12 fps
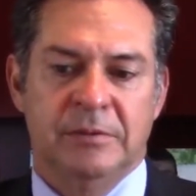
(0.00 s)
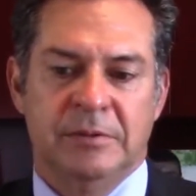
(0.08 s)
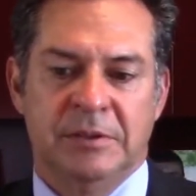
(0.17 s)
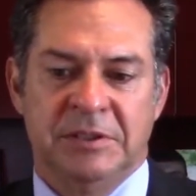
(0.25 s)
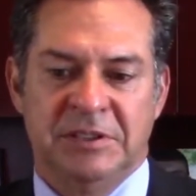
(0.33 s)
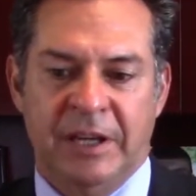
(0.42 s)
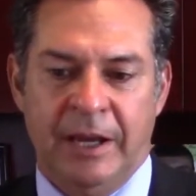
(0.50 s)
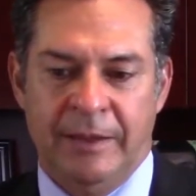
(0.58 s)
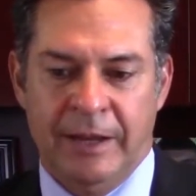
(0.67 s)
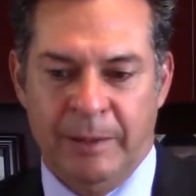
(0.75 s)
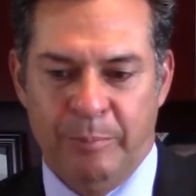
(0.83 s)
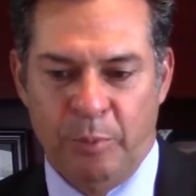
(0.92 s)
to say
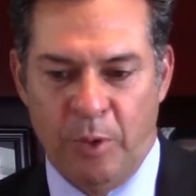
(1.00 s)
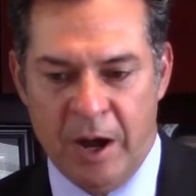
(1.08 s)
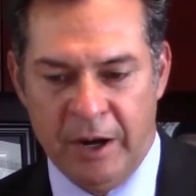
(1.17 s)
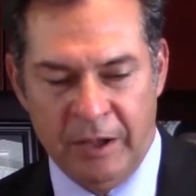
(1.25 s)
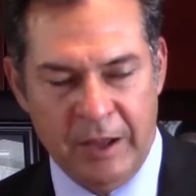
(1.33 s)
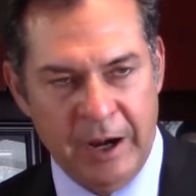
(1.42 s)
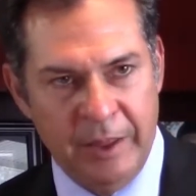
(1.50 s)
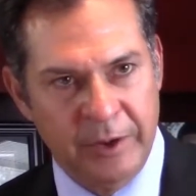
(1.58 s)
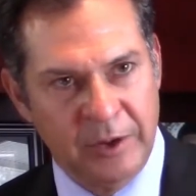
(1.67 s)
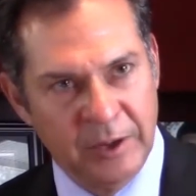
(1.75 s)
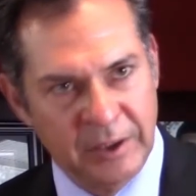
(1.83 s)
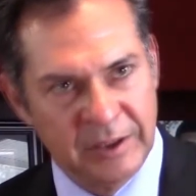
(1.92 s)
that I brought a lot of the
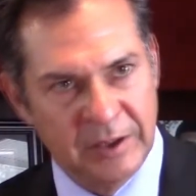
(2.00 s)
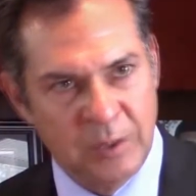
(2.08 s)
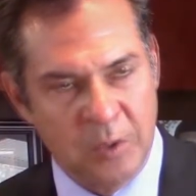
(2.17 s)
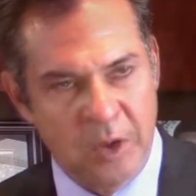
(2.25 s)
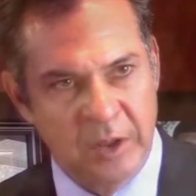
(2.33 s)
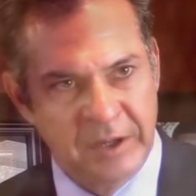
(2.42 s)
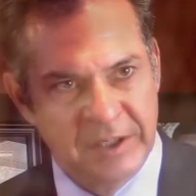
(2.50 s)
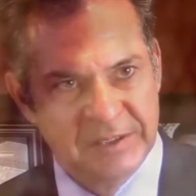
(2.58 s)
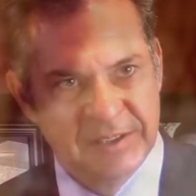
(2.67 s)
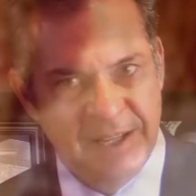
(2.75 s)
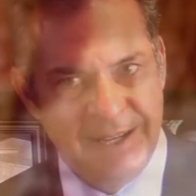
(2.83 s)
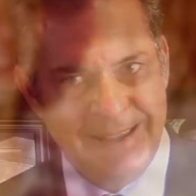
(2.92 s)
good qualities that he